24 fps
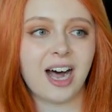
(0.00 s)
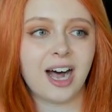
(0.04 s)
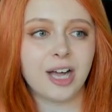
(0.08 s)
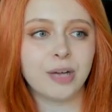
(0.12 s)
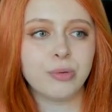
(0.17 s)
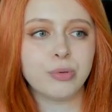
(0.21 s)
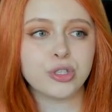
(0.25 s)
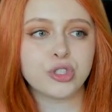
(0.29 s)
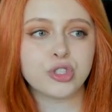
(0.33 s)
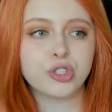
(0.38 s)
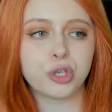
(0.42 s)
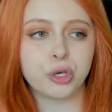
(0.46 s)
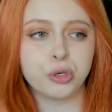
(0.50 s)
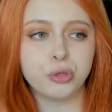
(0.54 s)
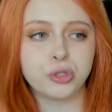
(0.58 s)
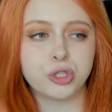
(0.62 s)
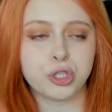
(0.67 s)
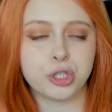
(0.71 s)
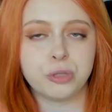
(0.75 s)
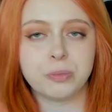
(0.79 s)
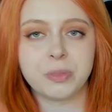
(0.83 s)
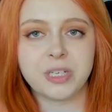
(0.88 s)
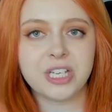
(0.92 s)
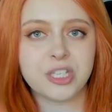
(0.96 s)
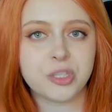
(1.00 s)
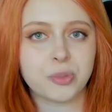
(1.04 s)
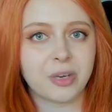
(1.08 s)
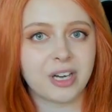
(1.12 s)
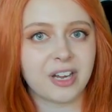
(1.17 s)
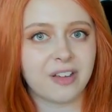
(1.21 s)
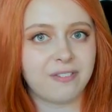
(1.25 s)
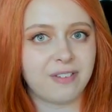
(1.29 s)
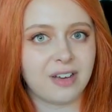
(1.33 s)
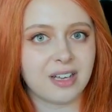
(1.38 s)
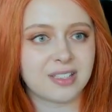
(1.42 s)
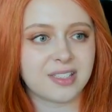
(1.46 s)
I was so dubious when
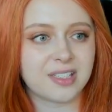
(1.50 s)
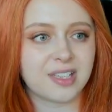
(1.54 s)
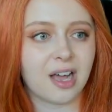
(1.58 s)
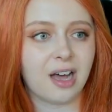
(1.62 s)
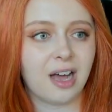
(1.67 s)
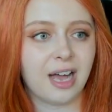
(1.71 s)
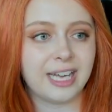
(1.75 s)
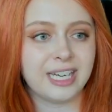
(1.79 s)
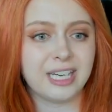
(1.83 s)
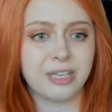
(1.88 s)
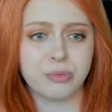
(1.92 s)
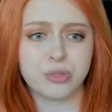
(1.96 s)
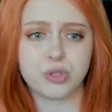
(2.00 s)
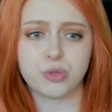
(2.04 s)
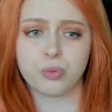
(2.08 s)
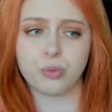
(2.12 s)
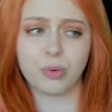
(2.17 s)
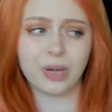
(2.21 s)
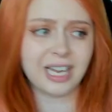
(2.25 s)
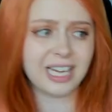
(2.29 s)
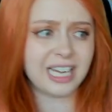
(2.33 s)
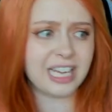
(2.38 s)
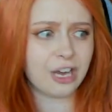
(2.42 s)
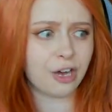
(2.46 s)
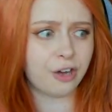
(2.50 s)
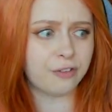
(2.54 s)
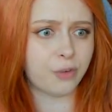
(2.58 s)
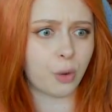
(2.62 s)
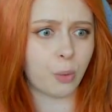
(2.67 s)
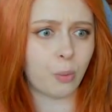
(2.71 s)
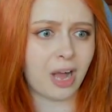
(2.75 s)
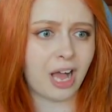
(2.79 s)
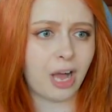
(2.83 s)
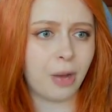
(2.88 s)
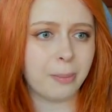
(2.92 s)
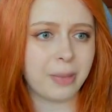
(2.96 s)
I first started. It was really
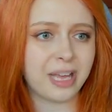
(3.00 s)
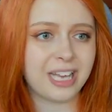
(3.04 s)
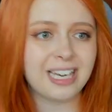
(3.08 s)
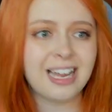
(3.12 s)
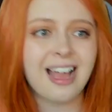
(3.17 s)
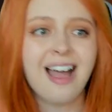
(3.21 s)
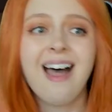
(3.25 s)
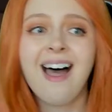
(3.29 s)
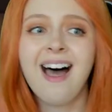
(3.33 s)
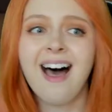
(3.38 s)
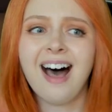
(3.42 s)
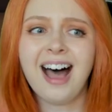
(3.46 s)
overwhelming.